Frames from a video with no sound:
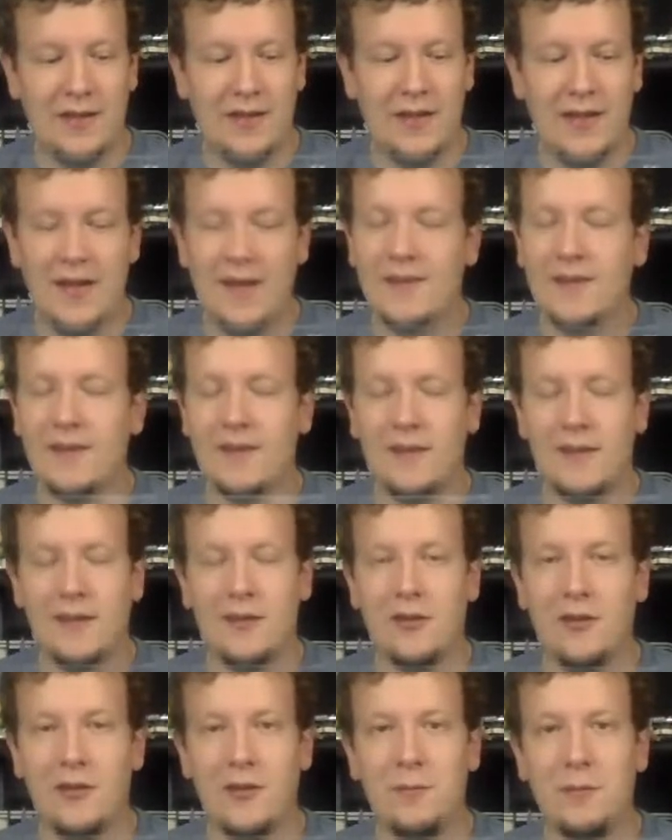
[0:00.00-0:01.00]
that's kind of
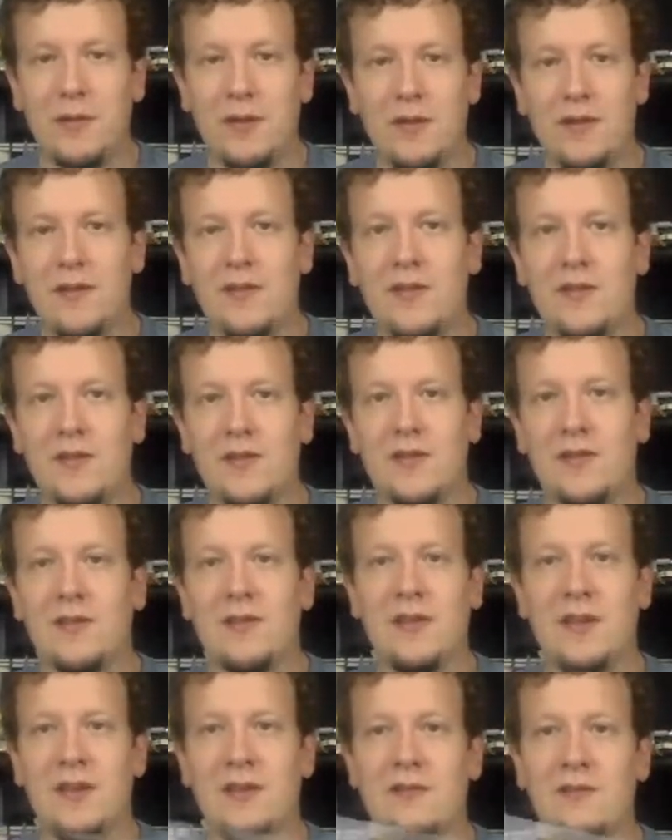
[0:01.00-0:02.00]
creepy. It's just,
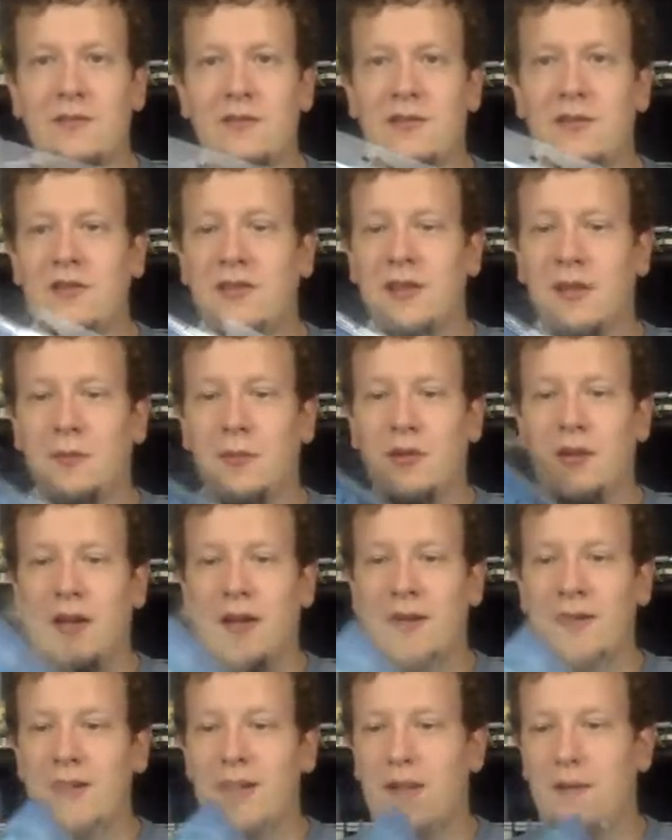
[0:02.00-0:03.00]
they stumbled
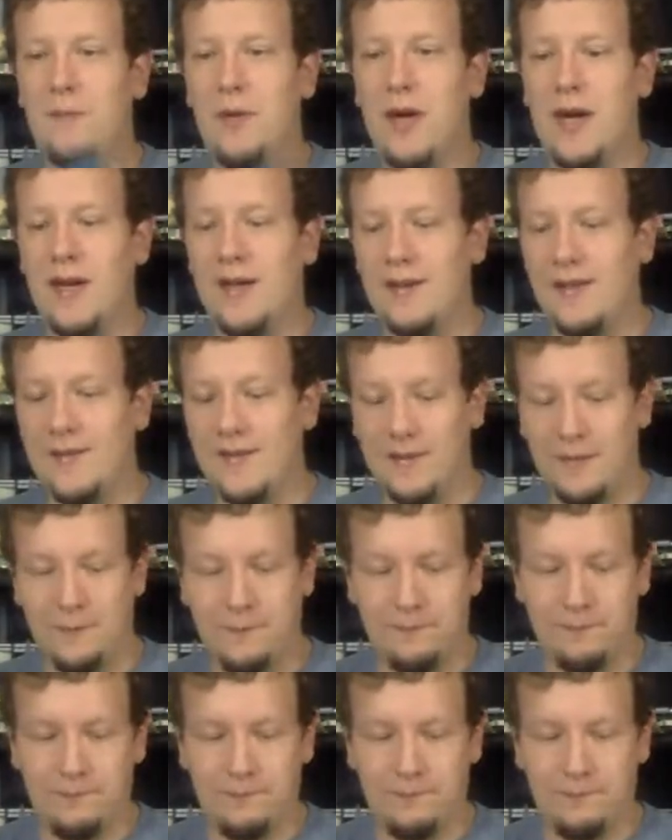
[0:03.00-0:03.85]
on dead bodies.